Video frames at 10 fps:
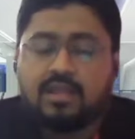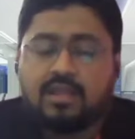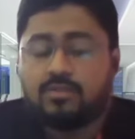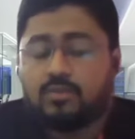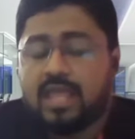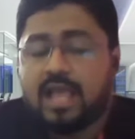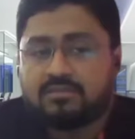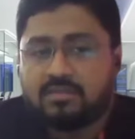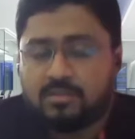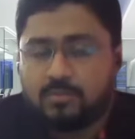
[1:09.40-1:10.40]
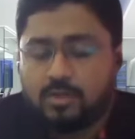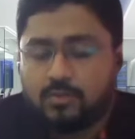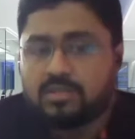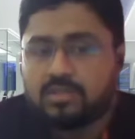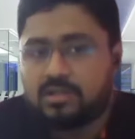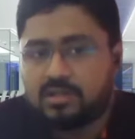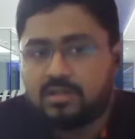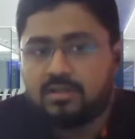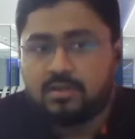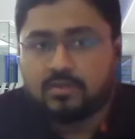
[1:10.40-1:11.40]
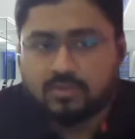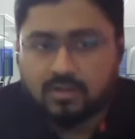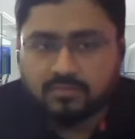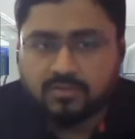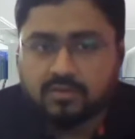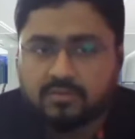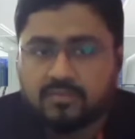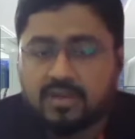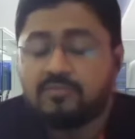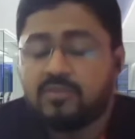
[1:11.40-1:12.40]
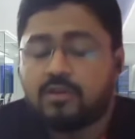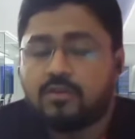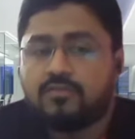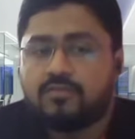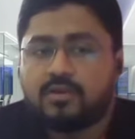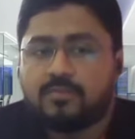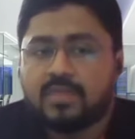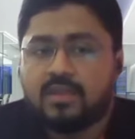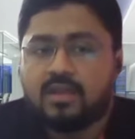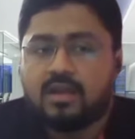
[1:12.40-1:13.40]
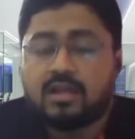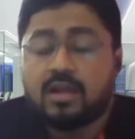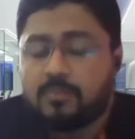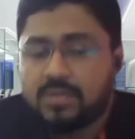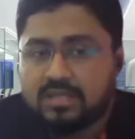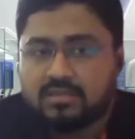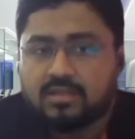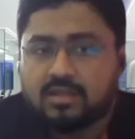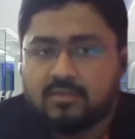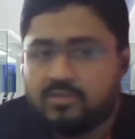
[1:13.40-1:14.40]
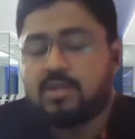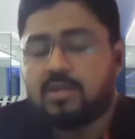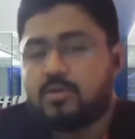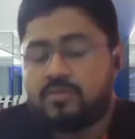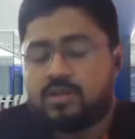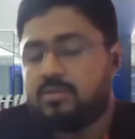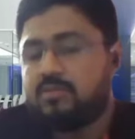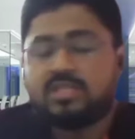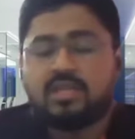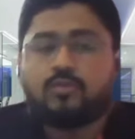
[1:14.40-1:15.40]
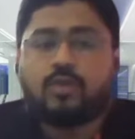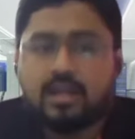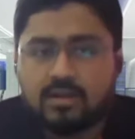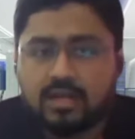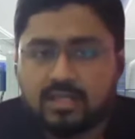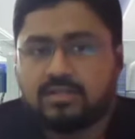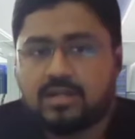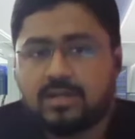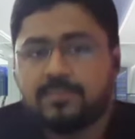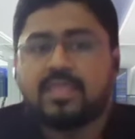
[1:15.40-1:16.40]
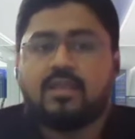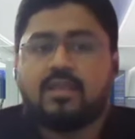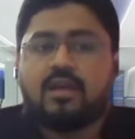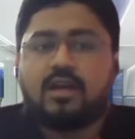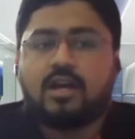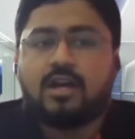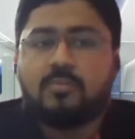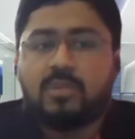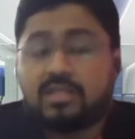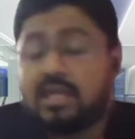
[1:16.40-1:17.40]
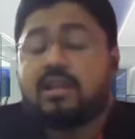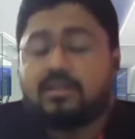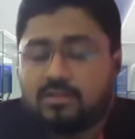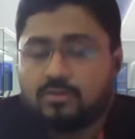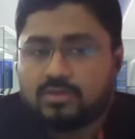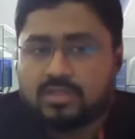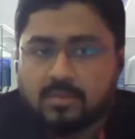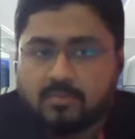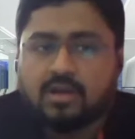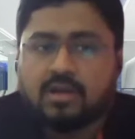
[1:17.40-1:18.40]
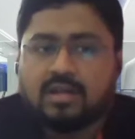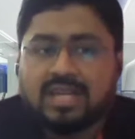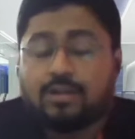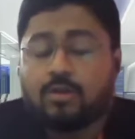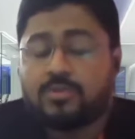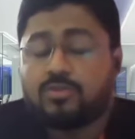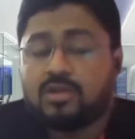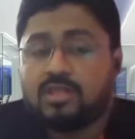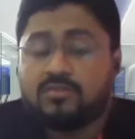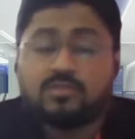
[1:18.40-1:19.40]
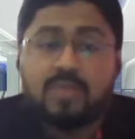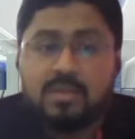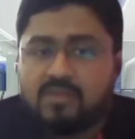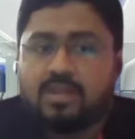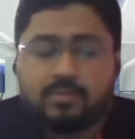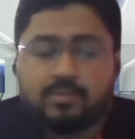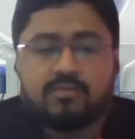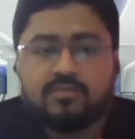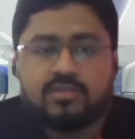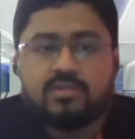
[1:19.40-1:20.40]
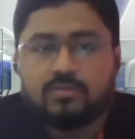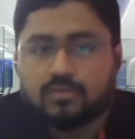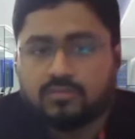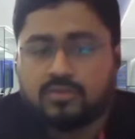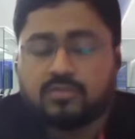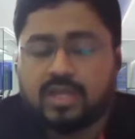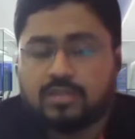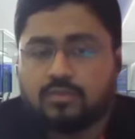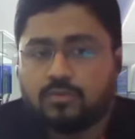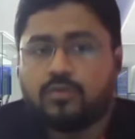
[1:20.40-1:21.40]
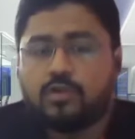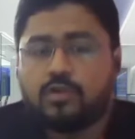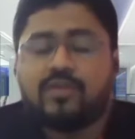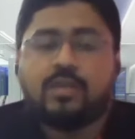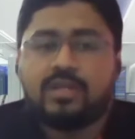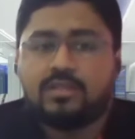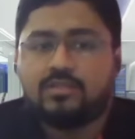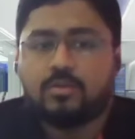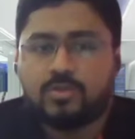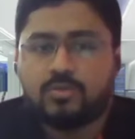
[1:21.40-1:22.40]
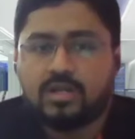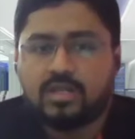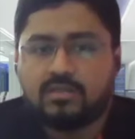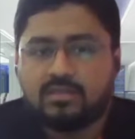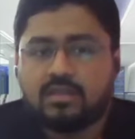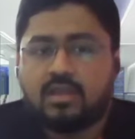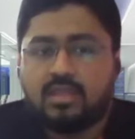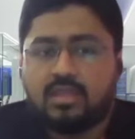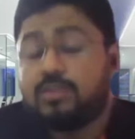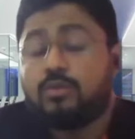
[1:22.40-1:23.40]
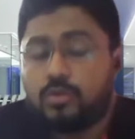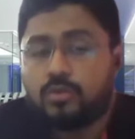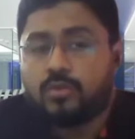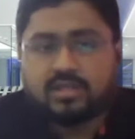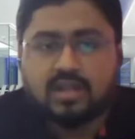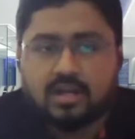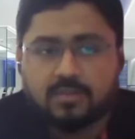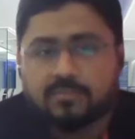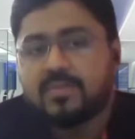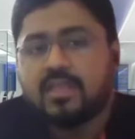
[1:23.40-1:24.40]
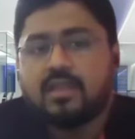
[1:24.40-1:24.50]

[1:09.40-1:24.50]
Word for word: and it is only accessible to a certain sort of framework of companies which are profitable, which have collateral, etc. But there are some debt opportunities which may be available, which is why it's useful to evaluate these opportunities, even though you are a startup.